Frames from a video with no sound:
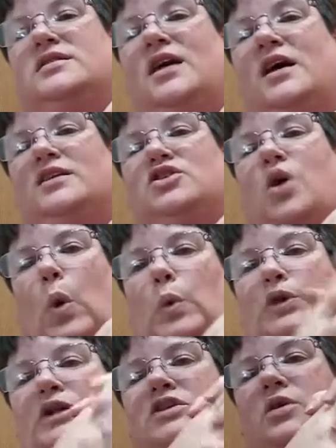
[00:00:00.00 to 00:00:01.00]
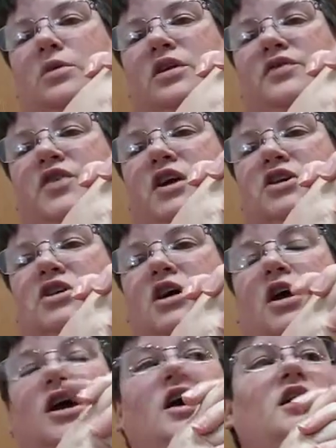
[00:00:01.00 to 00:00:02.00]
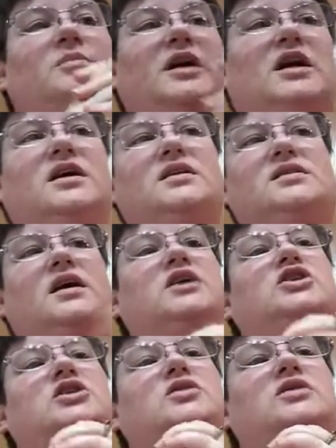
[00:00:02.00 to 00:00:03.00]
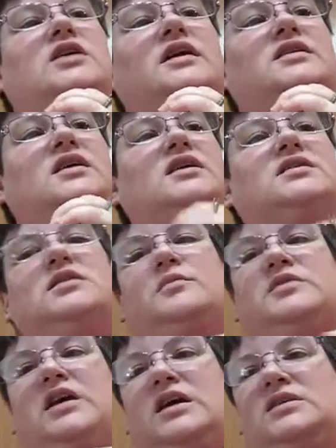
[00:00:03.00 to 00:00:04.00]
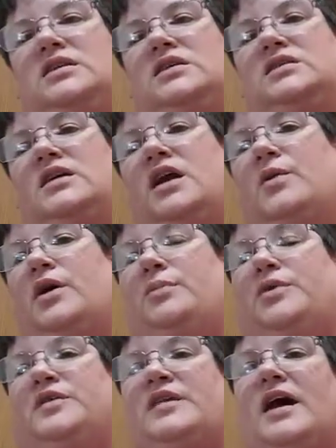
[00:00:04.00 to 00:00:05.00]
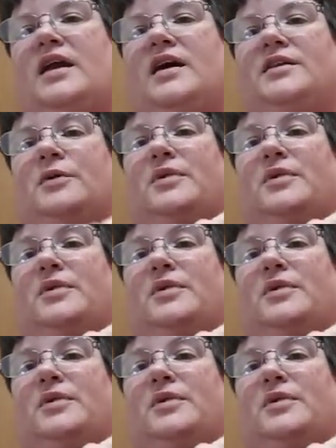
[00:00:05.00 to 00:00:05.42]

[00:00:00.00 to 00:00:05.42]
not totally, totally finished because I do I did get some daisies and I want to put that on there,